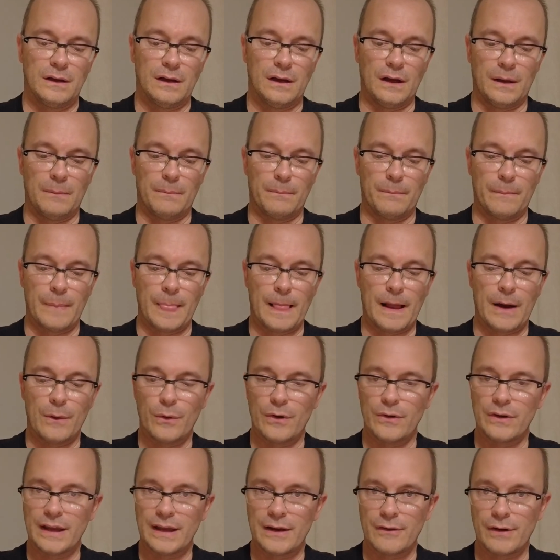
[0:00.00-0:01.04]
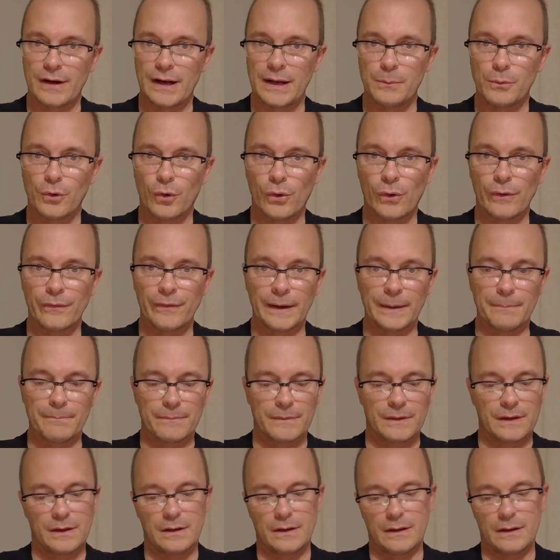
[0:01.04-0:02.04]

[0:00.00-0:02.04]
I won't hear any more of it.